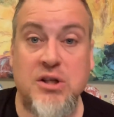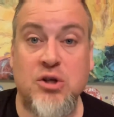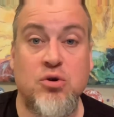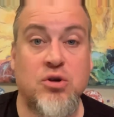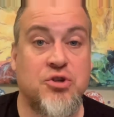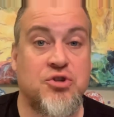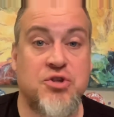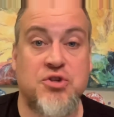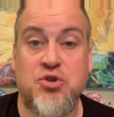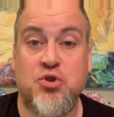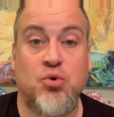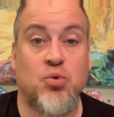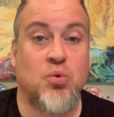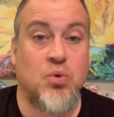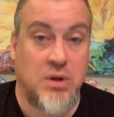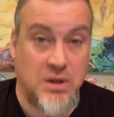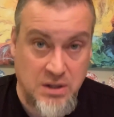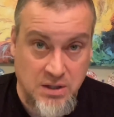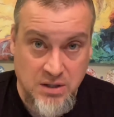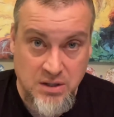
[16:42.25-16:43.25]
You could just do
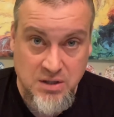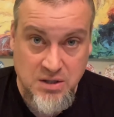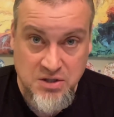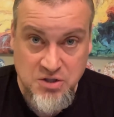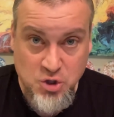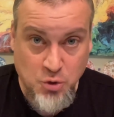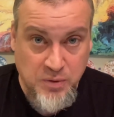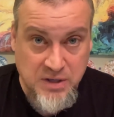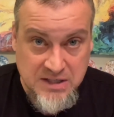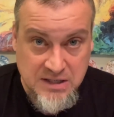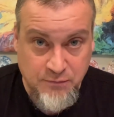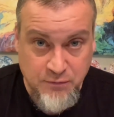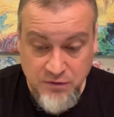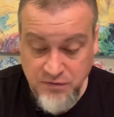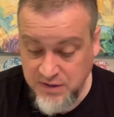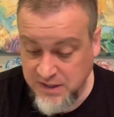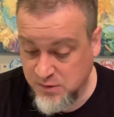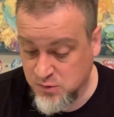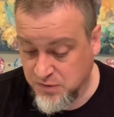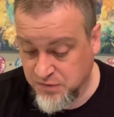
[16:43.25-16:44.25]
so many different
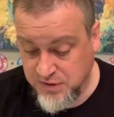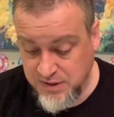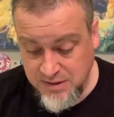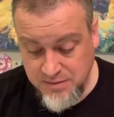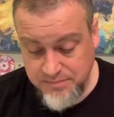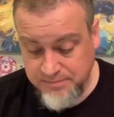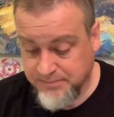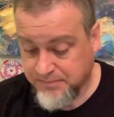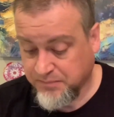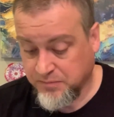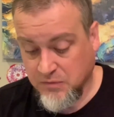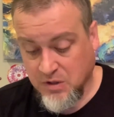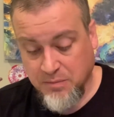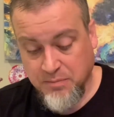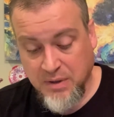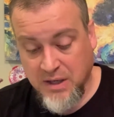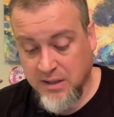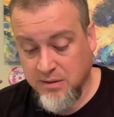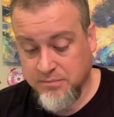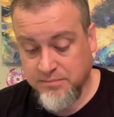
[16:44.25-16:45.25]
things with it.
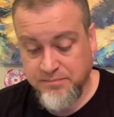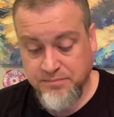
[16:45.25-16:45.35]
But